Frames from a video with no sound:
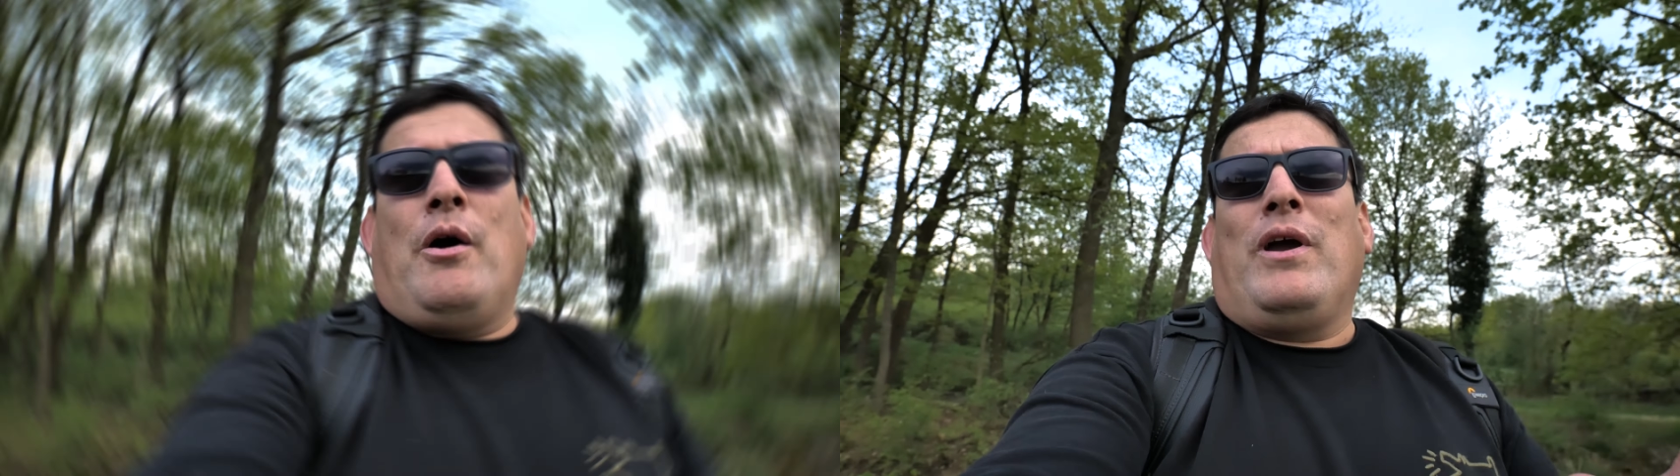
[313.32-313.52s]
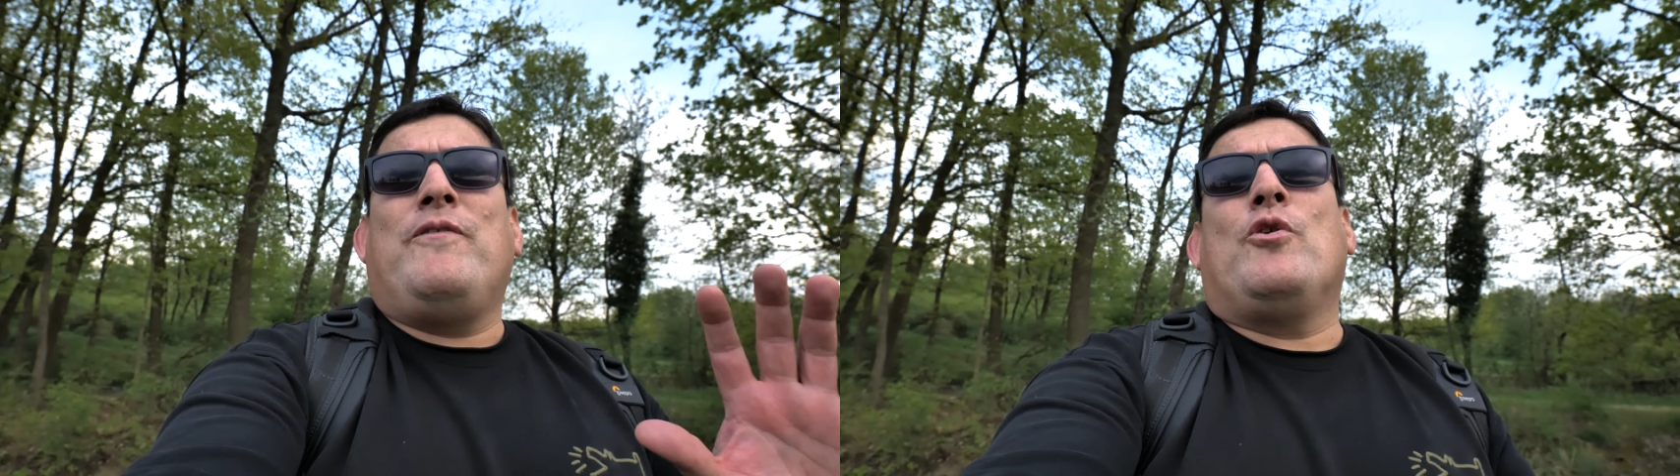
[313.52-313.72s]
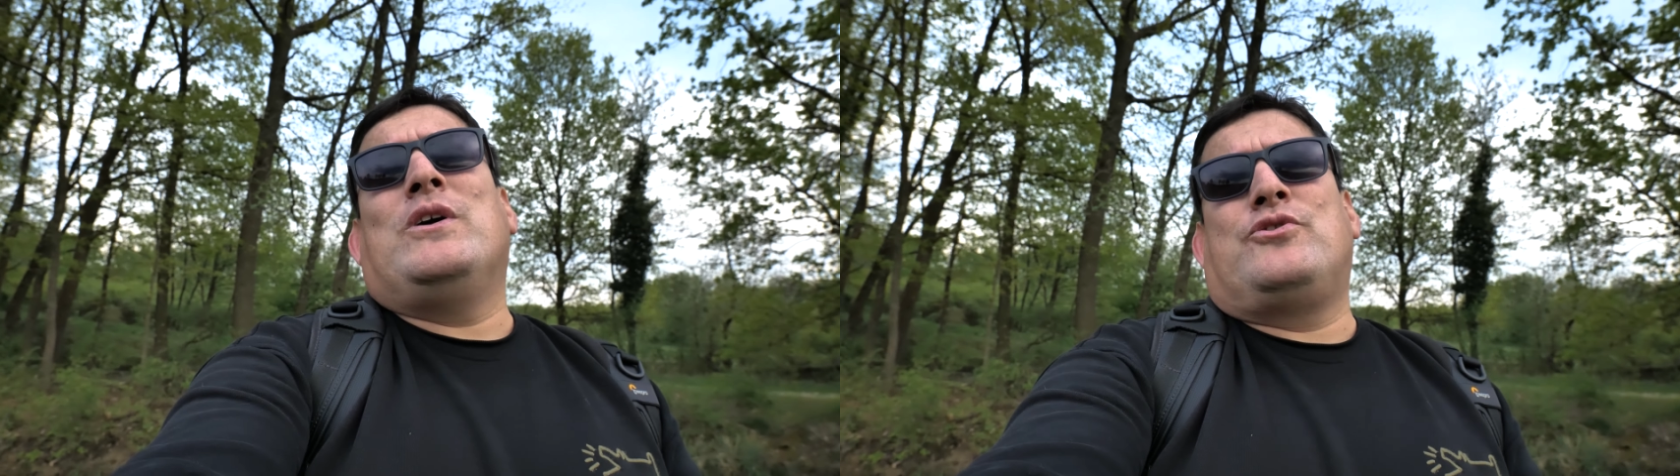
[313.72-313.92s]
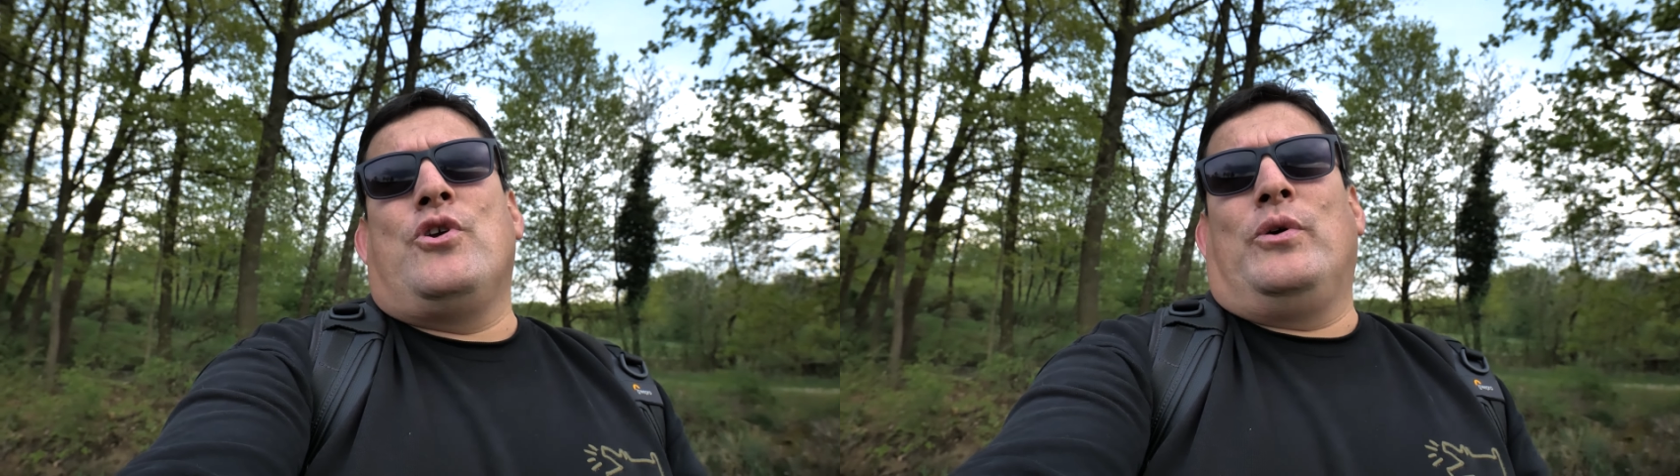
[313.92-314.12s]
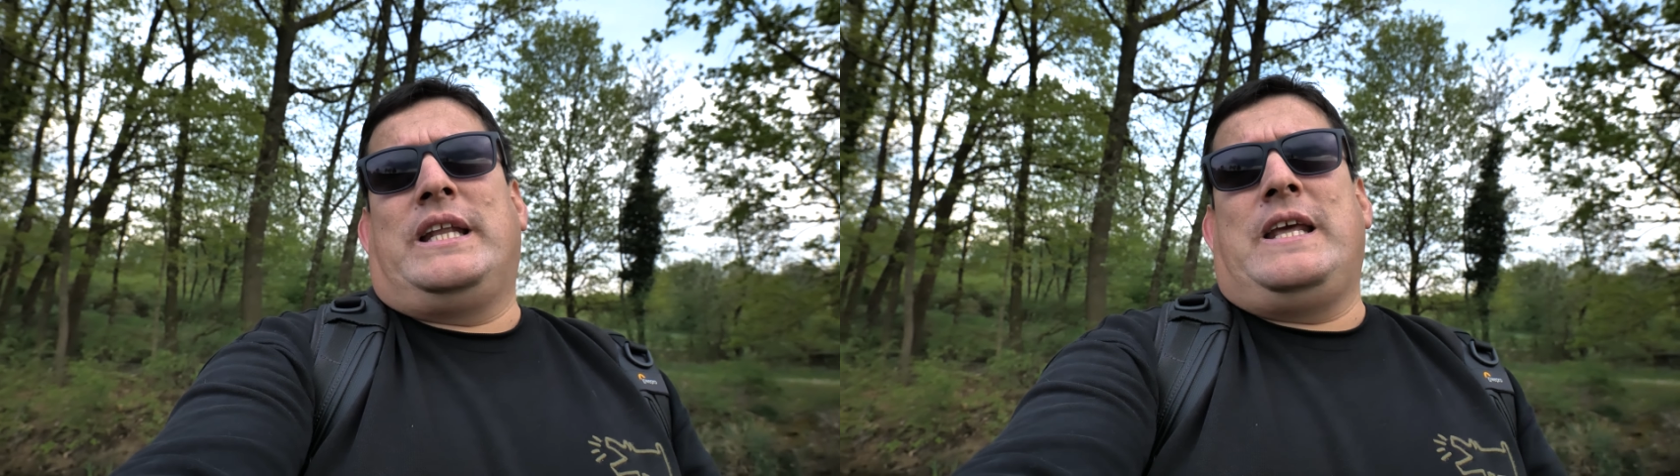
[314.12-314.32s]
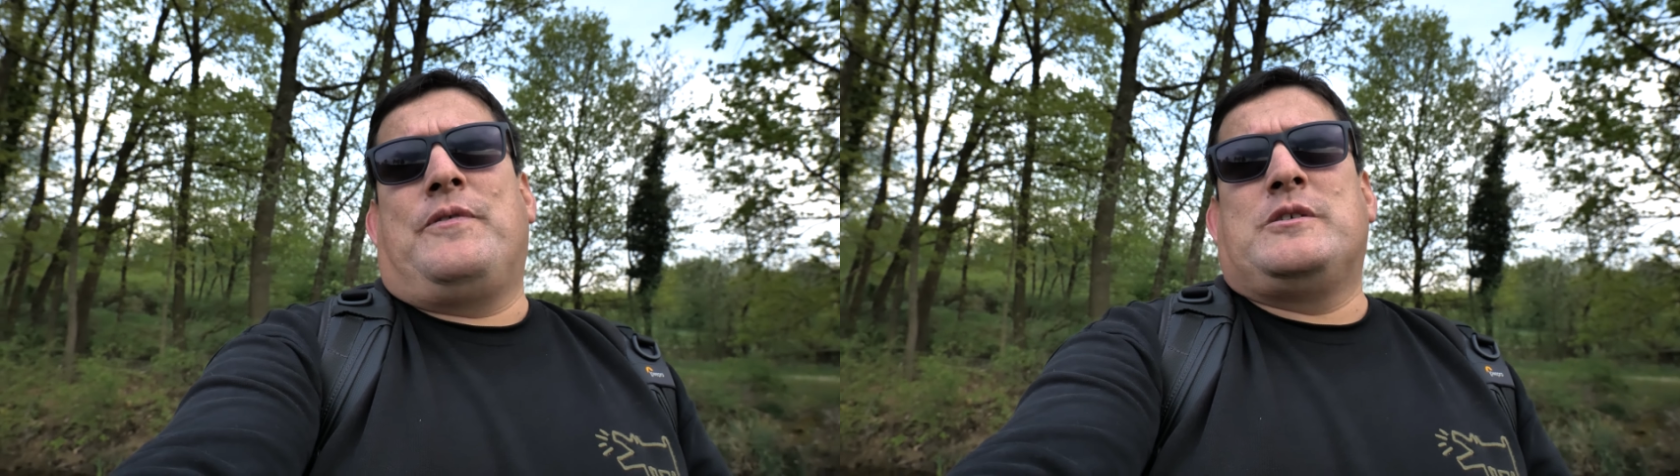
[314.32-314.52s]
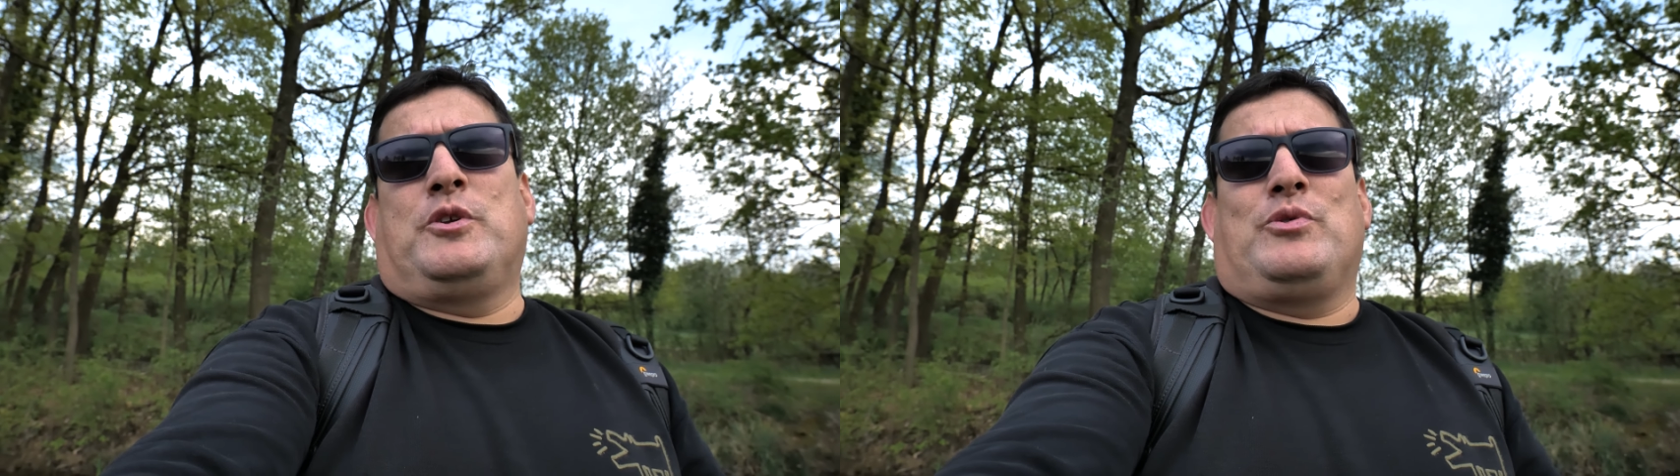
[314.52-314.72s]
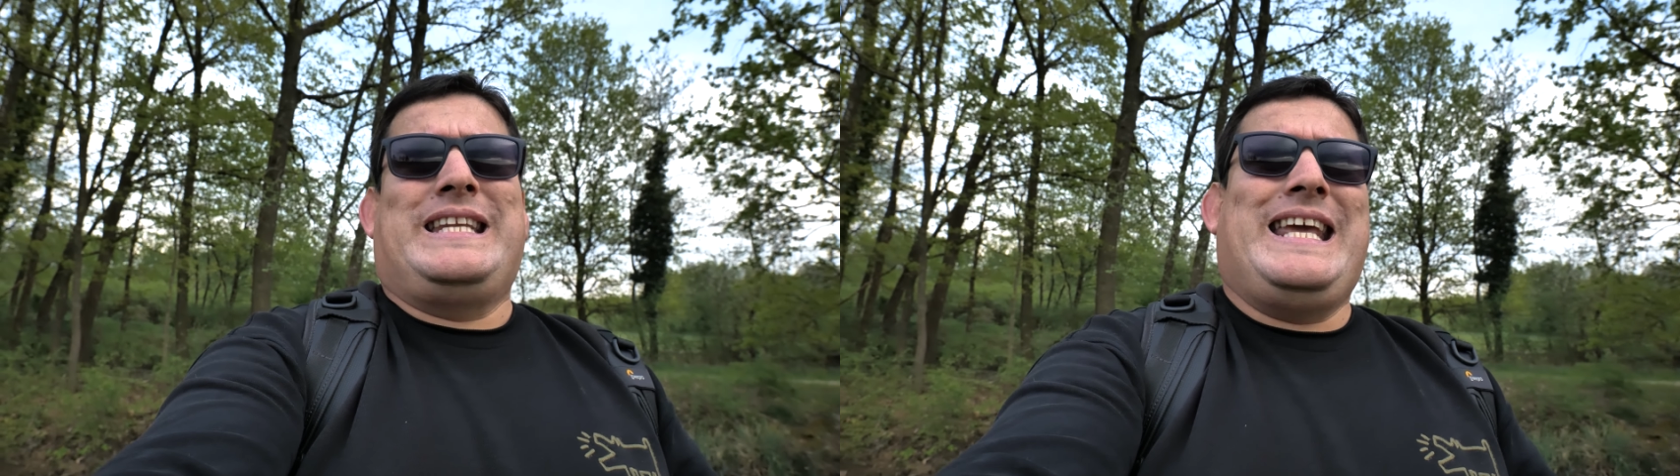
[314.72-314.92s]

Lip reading: Now, if you want to know the difference between